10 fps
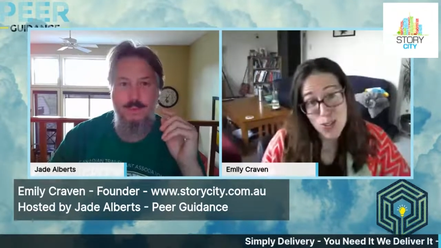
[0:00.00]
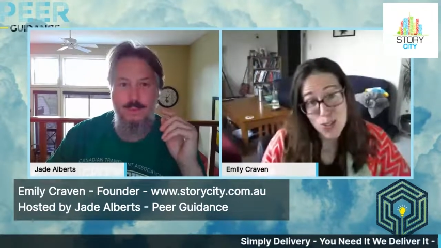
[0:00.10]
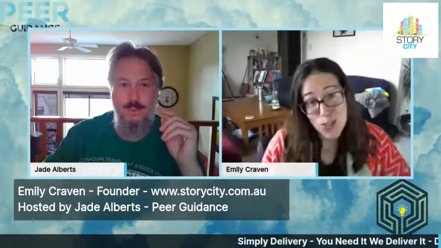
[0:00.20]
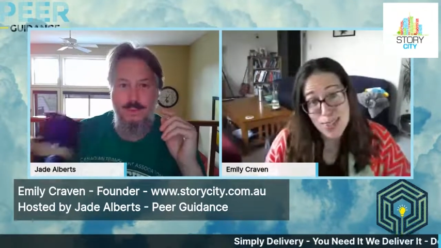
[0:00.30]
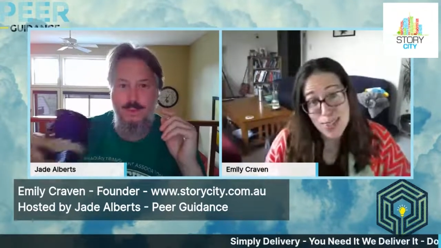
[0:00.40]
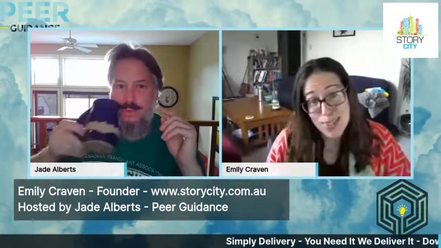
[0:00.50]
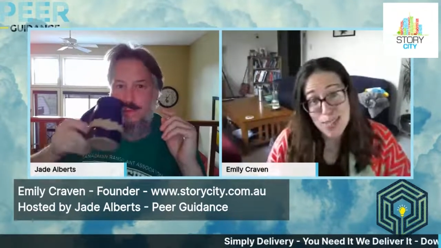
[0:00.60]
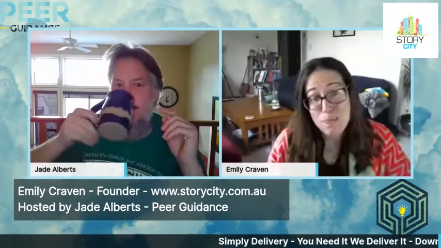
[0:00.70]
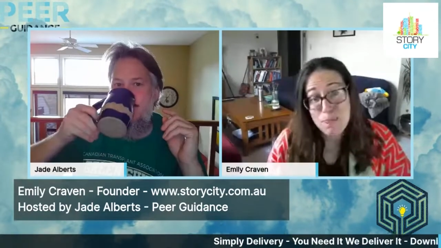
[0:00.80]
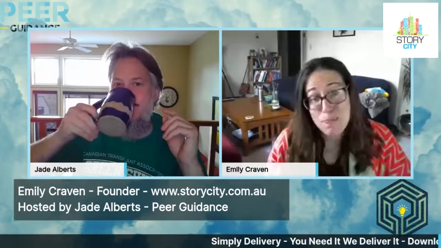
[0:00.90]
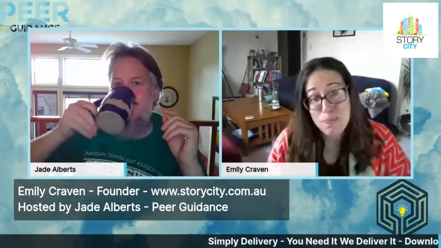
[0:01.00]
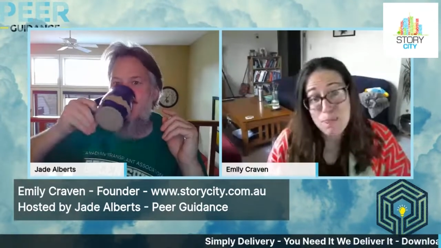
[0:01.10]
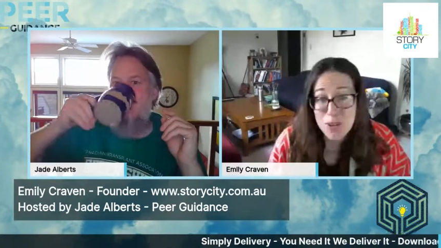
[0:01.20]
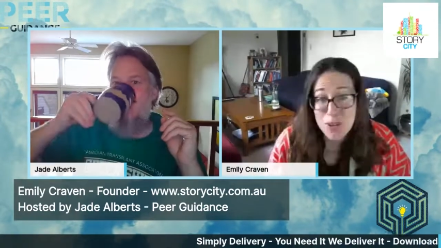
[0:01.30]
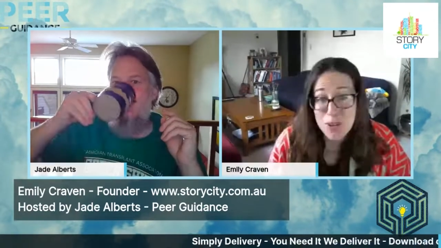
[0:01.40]
Speaker 1: using this
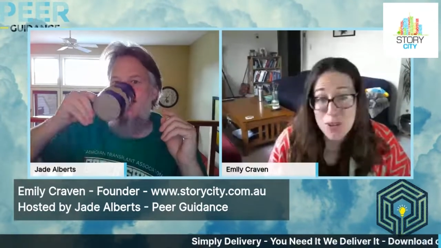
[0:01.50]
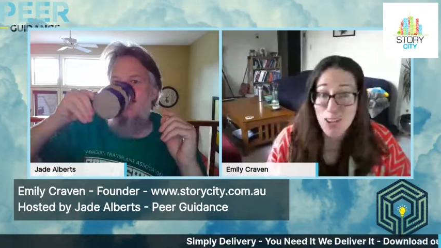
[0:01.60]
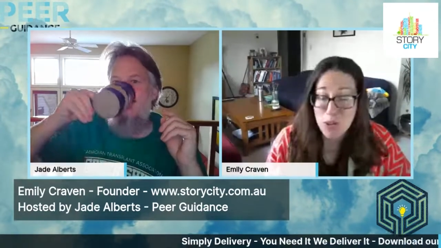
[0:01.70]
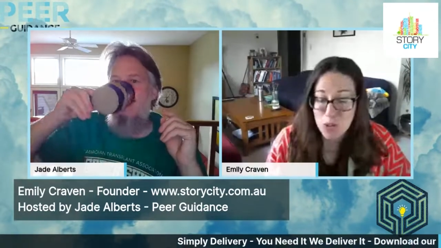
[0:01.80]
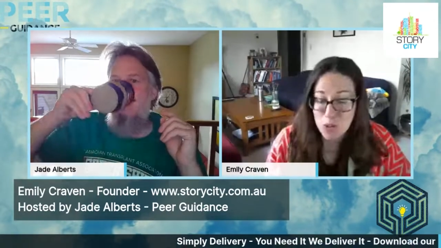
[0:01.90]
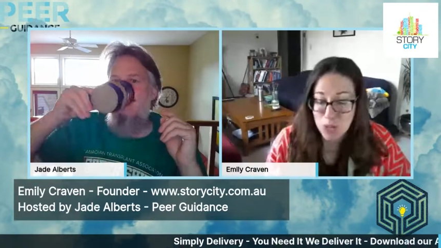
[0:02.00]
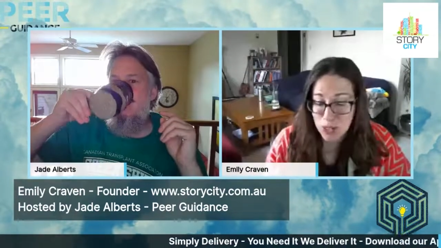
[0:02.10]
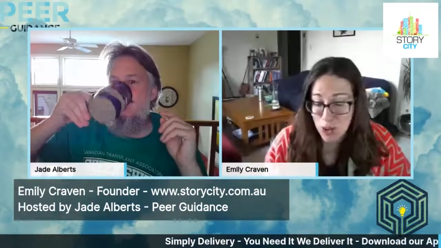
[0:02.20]
platform and using our tools.